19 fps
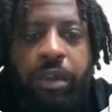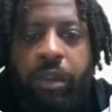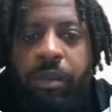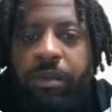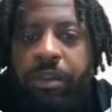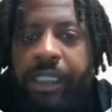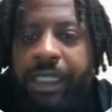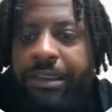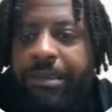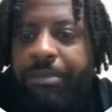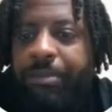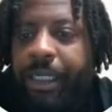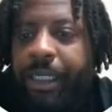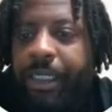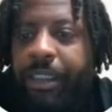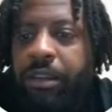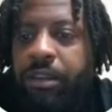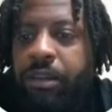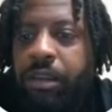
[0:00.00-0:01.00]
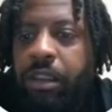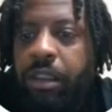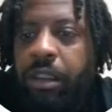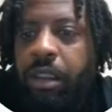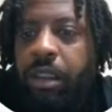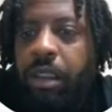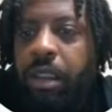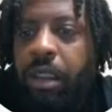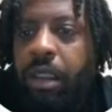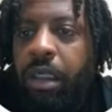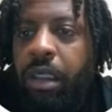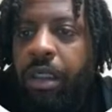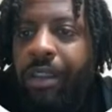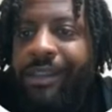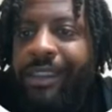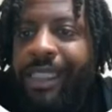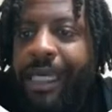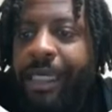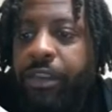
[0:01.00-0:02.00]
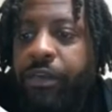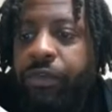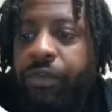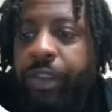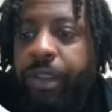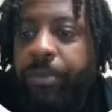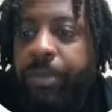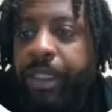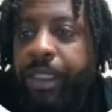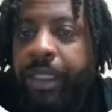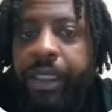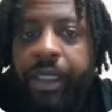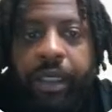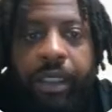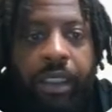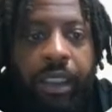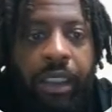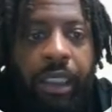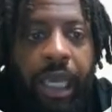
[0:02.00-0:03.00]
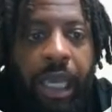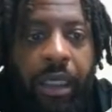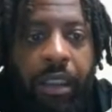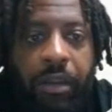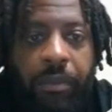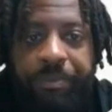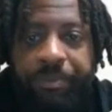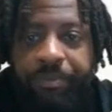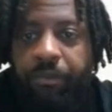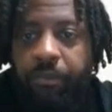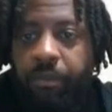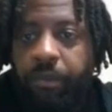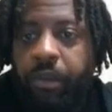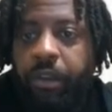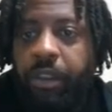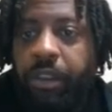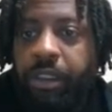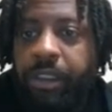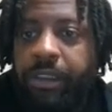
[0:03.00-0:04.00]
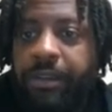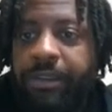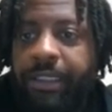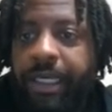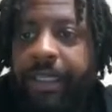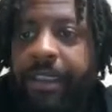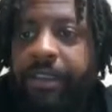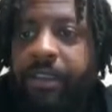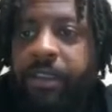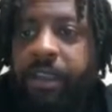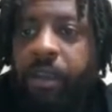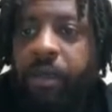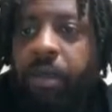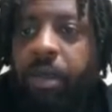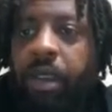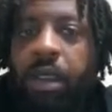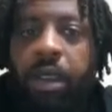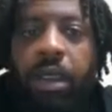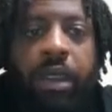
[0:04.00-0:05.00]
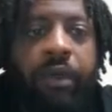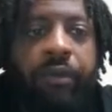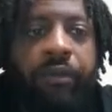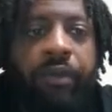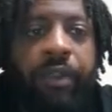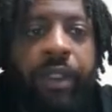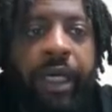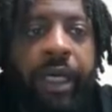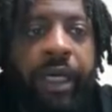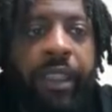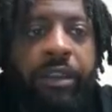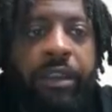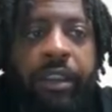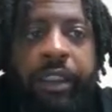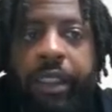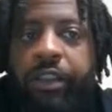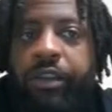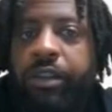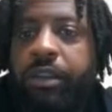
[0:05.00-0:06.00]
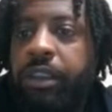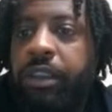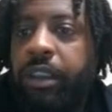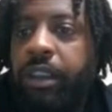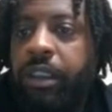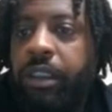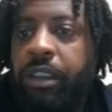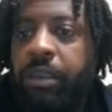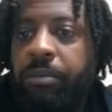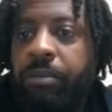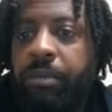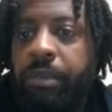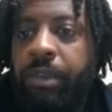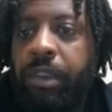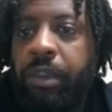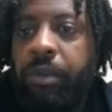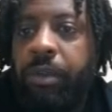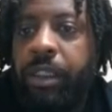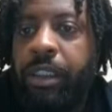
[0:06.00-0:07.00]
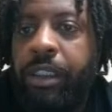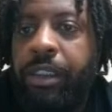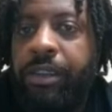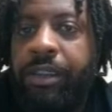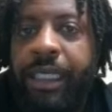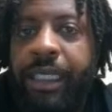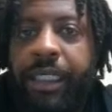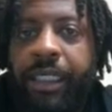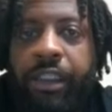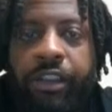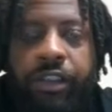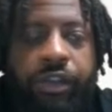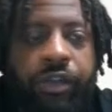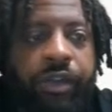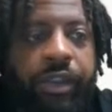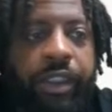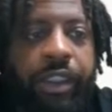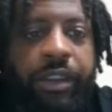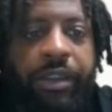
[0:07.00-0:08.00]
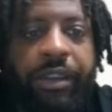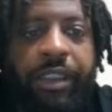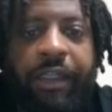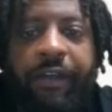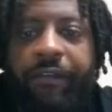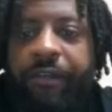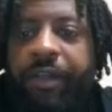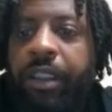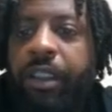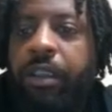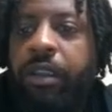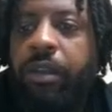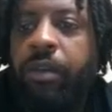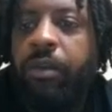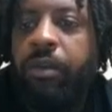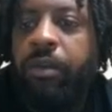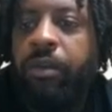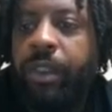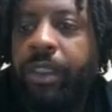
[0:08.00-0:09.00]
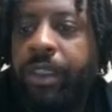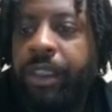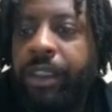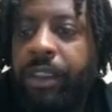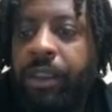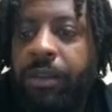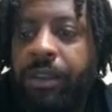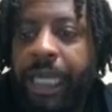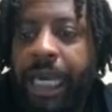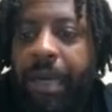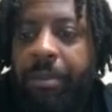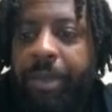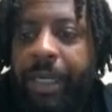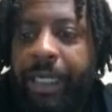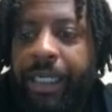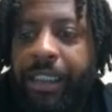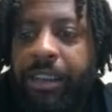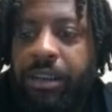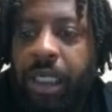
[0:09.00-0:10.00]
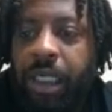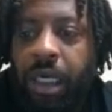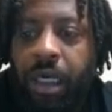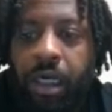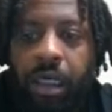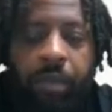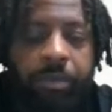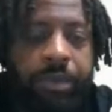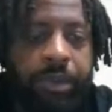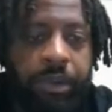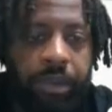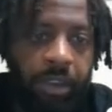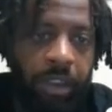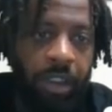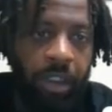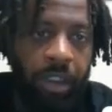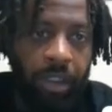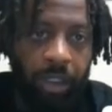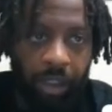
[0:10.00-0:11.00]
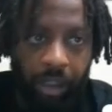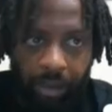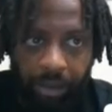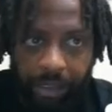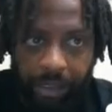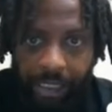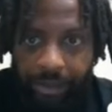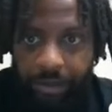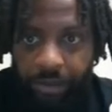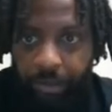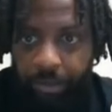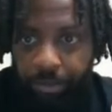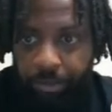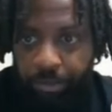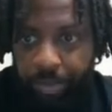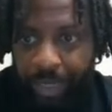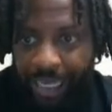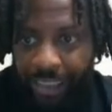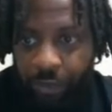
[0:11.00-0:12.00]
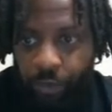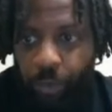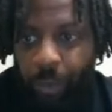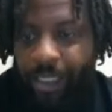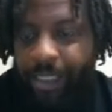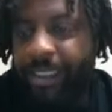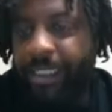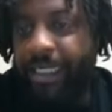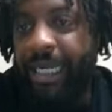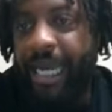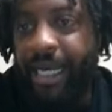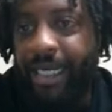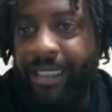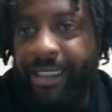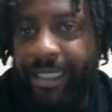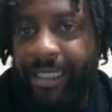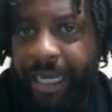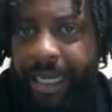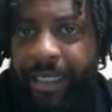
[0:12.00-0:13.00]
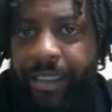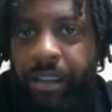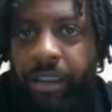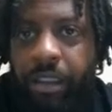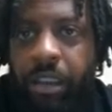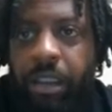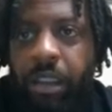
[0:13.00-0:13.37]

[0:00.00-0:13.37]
you know tech space. Uh, tech is real big here in Atlanta these days, so you guys are interested in, you know, in the tech industry and tech field, want to get those high paying jobs, and that's the best way to get out of debt